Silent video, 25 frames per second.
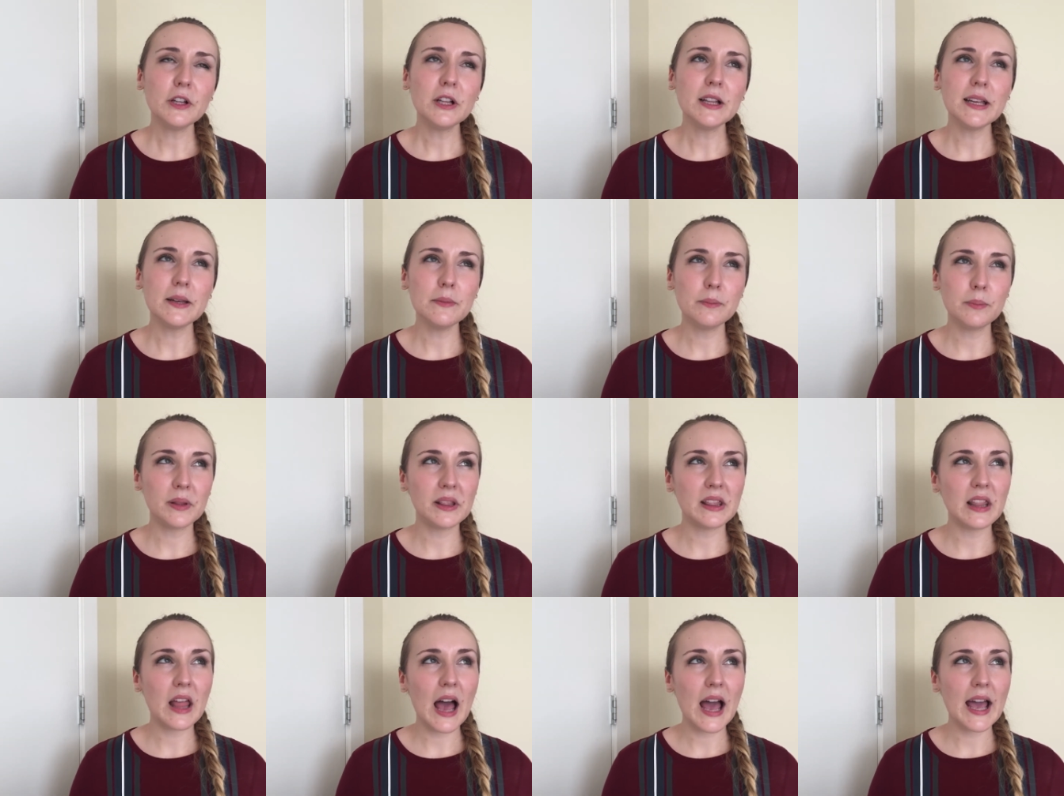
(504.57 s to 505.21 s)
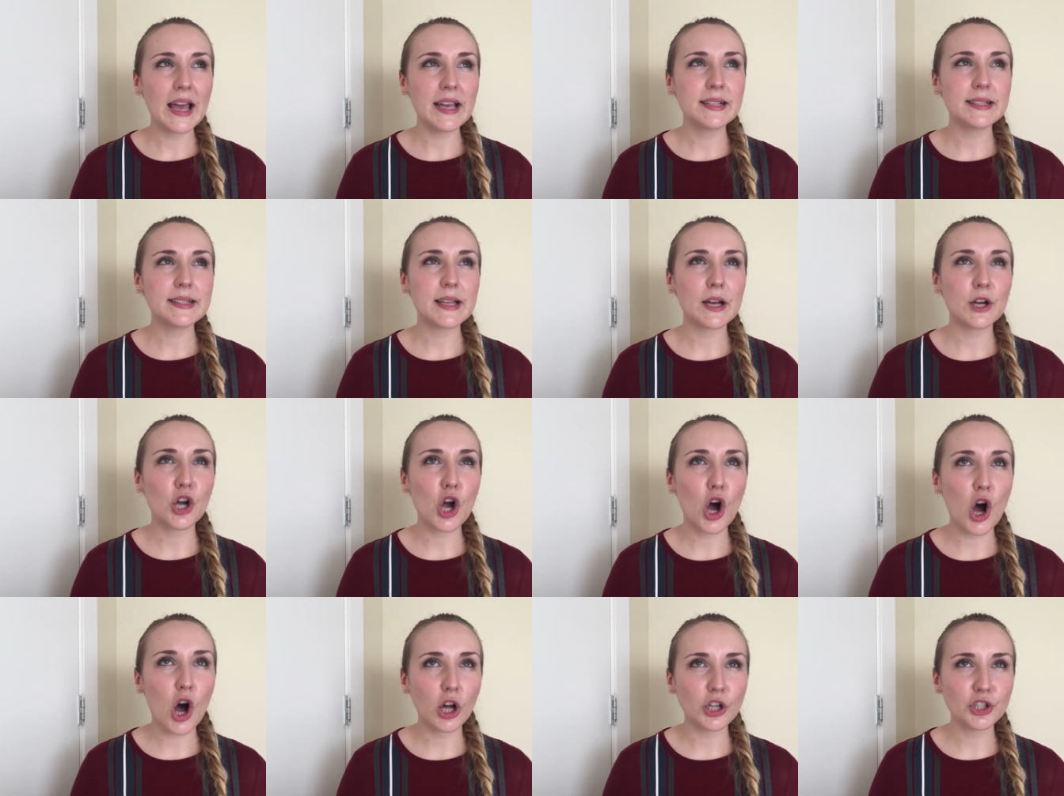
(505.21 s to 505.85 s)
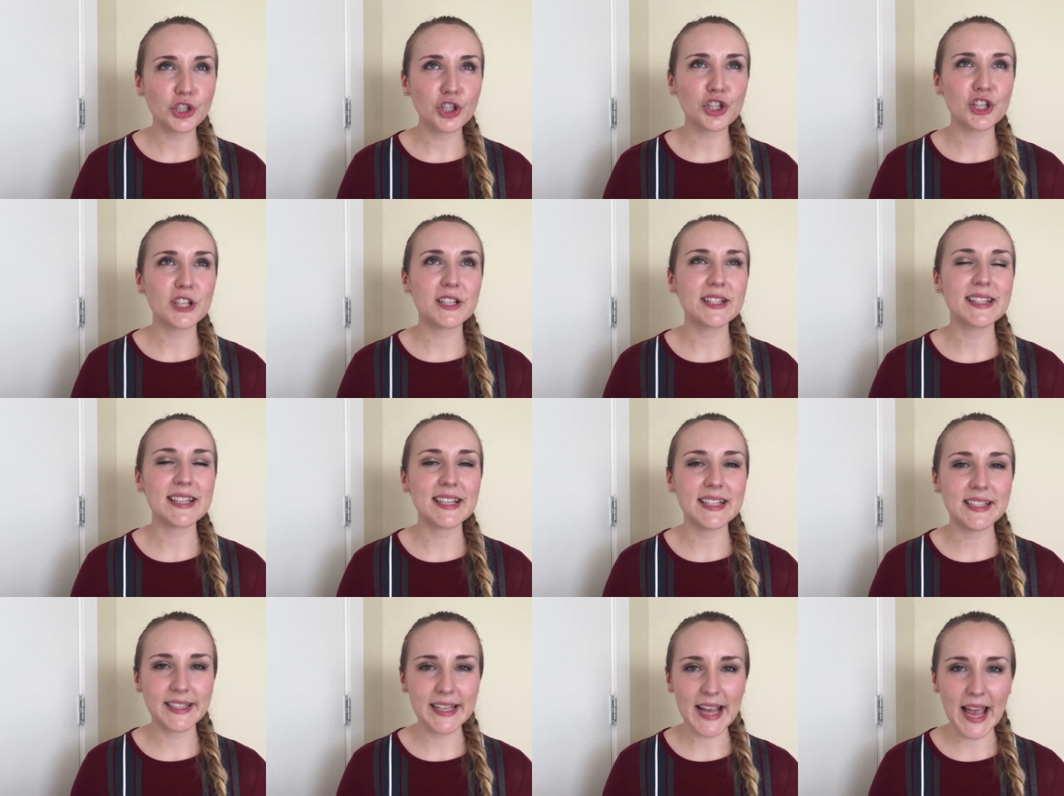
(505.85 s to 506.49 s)
implies a conscious
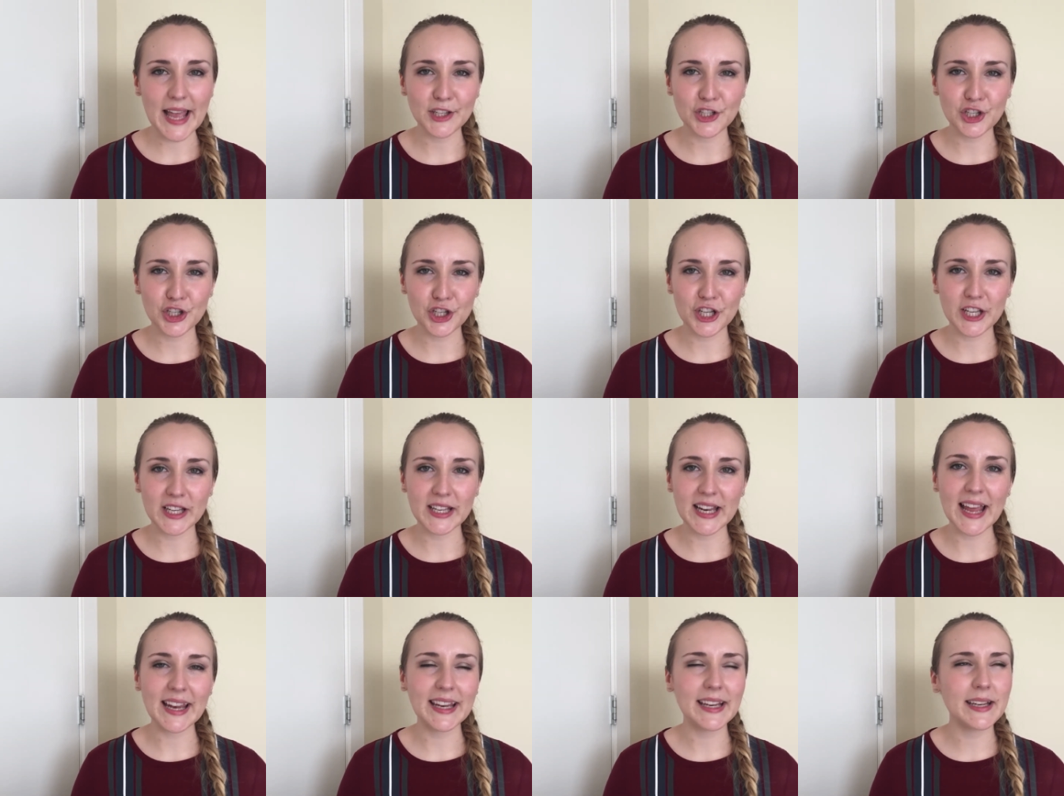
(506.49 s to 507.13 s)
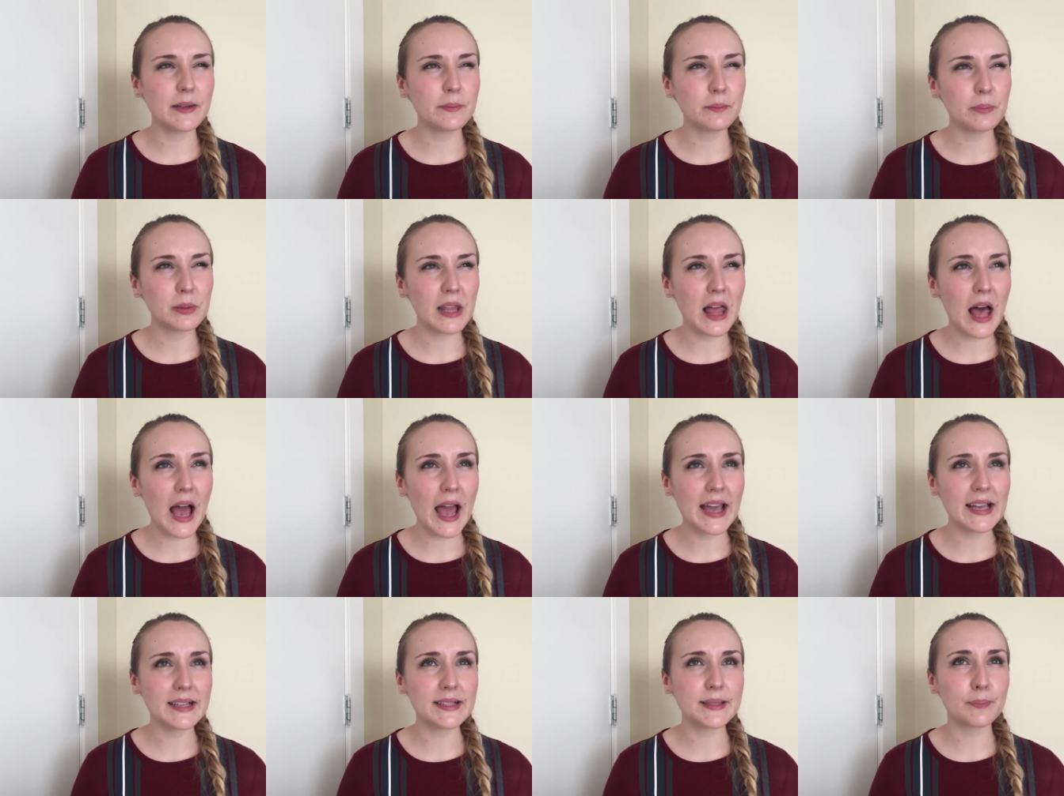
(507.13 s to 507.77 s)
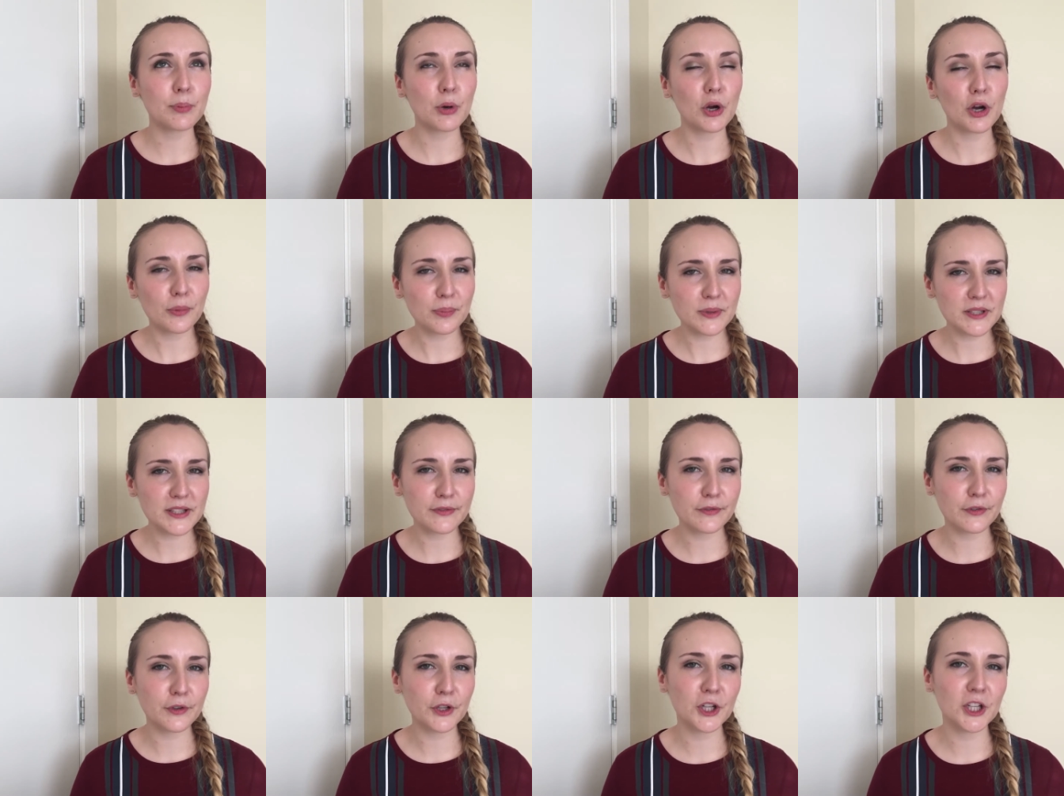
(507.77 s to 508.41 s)
intention and it implies
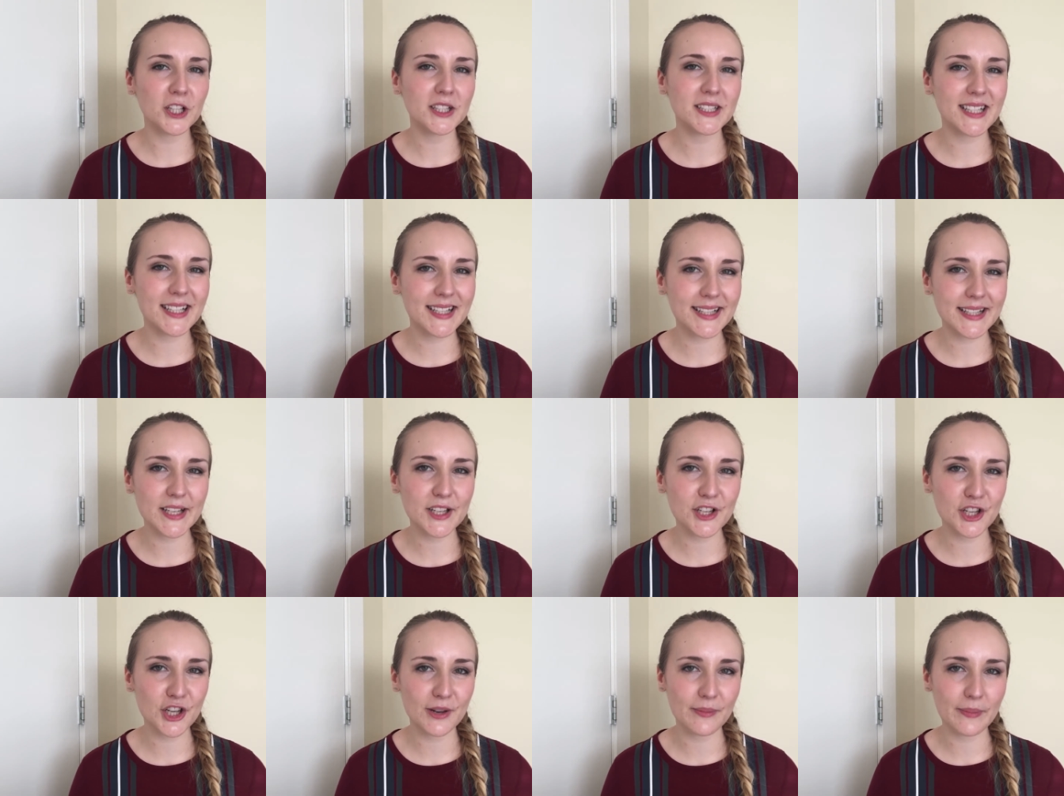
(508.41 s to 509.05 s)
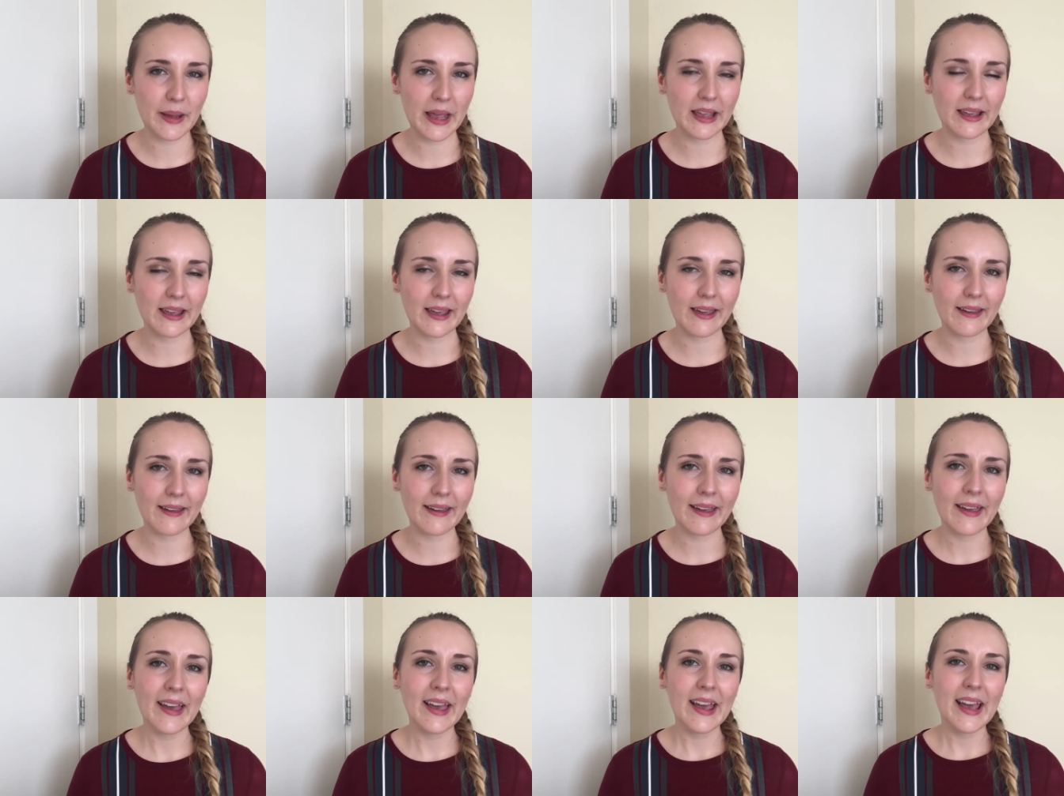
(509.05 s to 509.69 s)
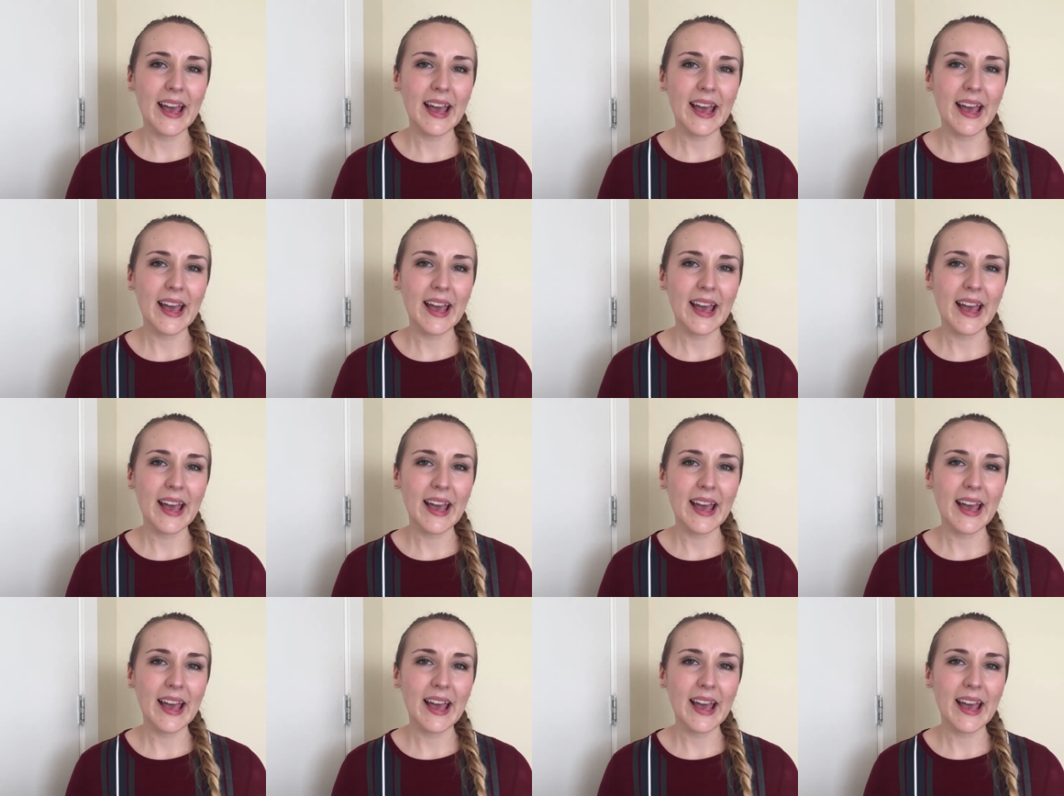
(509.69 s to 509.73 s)
purposeful decision making,